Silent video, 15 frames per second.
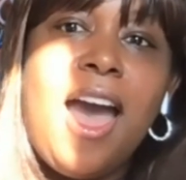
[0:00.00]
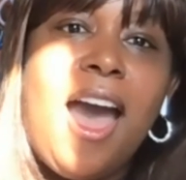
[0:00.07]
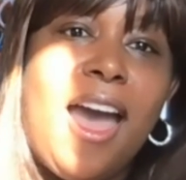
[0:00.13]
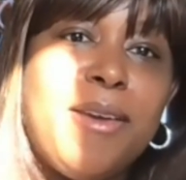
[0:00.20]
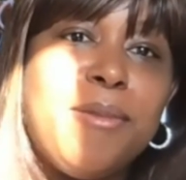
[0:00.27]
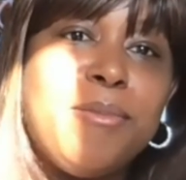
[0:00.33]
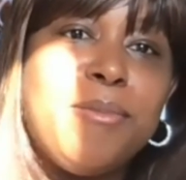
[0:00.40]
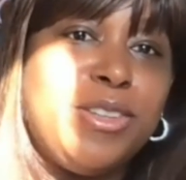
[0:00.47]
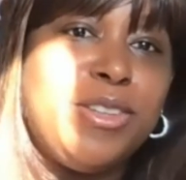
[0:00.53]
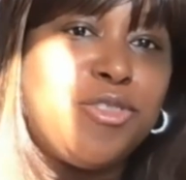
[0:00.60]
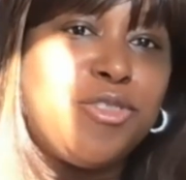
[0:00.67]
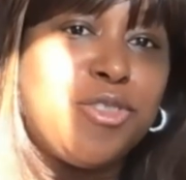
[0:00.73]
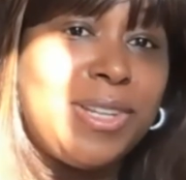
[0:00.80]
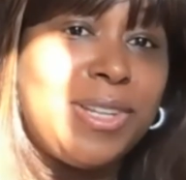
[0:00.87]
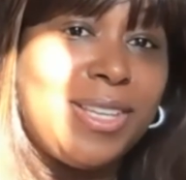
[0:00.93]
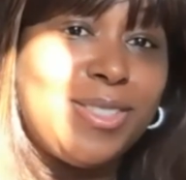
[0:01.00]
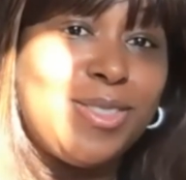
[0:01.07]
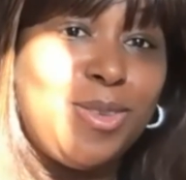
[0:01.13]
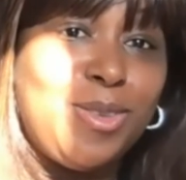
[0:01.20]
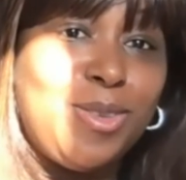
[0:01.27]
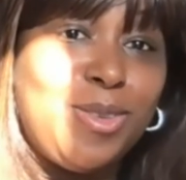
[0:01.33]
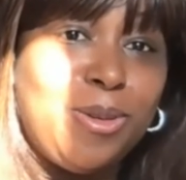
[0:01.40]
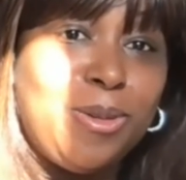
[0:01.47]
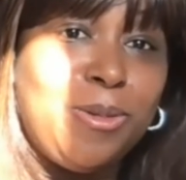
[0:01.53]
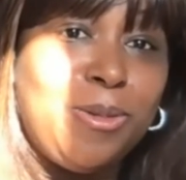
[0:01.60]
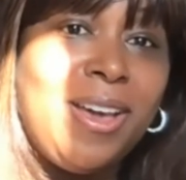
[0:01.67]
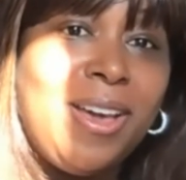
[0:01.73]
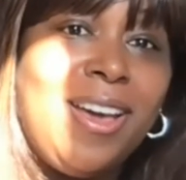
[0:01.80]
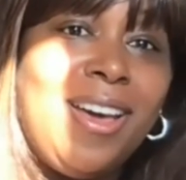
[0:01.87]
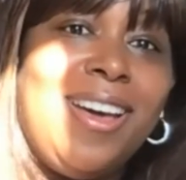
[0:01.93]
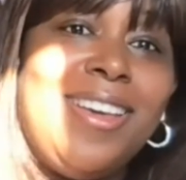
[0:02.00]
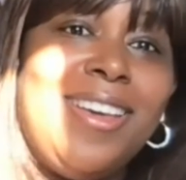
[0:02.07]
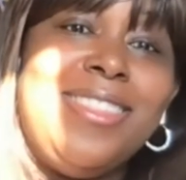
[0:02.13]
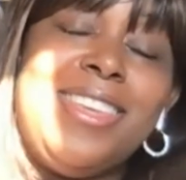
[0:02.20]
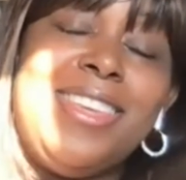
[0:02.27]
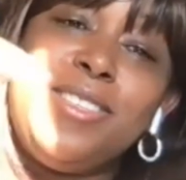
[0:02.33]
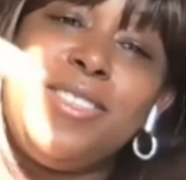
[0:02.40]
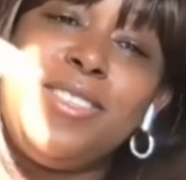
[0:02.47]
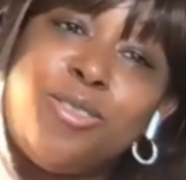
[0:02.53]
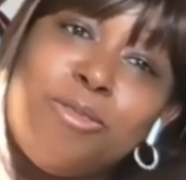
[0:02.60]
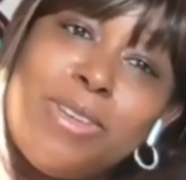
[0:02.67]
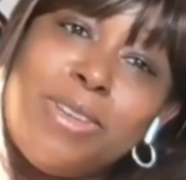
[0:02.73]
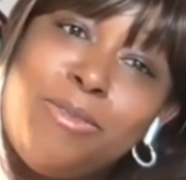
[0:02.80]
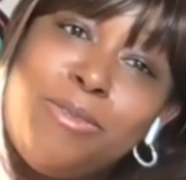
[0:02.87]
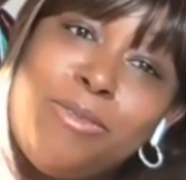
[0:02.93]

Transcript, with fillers: I am contributing to the history